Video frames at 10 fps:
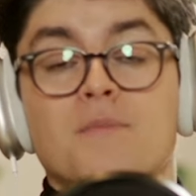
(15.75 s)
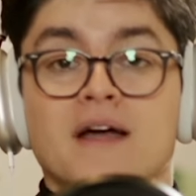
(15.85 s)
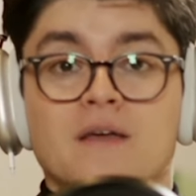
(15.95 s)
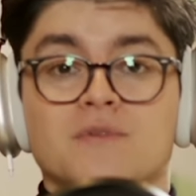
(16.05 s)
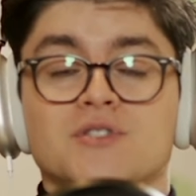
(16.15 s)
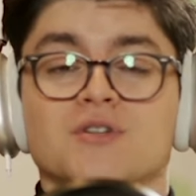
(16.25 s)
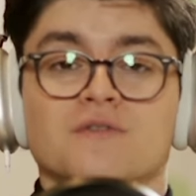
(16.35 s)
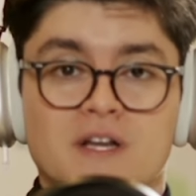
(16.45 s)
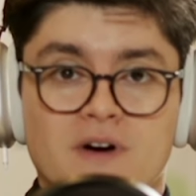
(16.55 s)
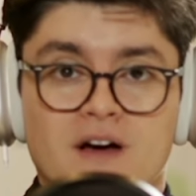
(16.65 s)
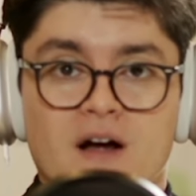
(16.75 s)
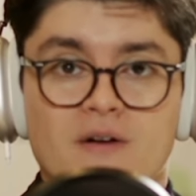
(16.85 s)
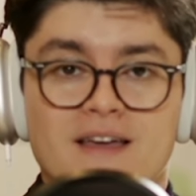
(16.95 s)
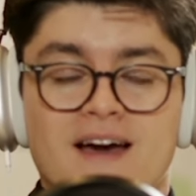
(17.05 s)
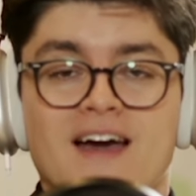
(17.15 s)
My name is Giovanni
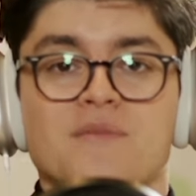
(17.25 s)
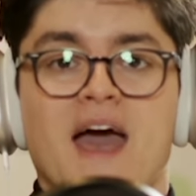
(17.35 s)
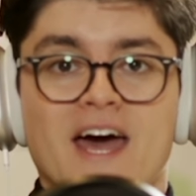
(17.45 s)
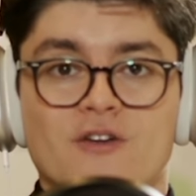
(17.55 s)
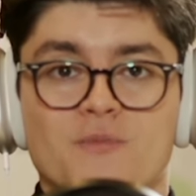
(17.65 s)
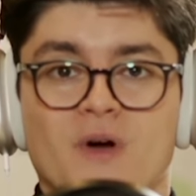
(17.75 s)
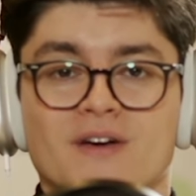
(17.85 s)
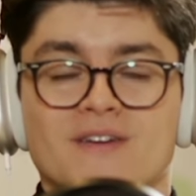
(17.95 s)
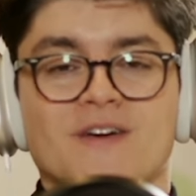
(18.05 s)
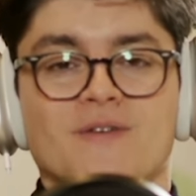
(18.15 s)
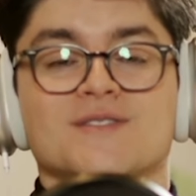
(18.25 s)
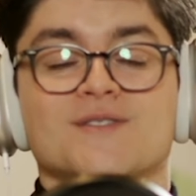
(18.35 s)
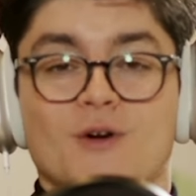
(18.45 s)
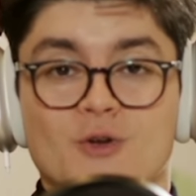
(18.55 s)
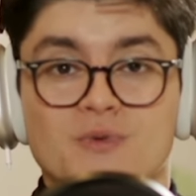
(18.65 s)
Vaccari. I am head of product here at
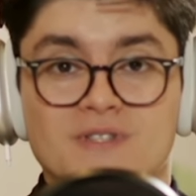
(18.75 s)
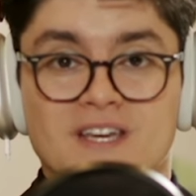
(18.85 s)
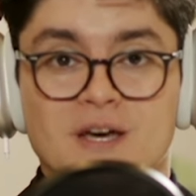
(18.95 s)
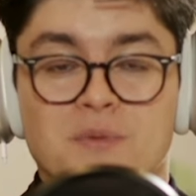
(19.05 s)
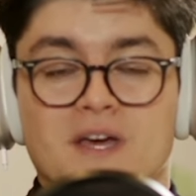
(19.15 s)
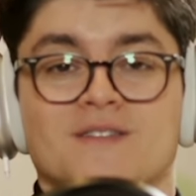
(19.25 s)
Startup Bootcamp,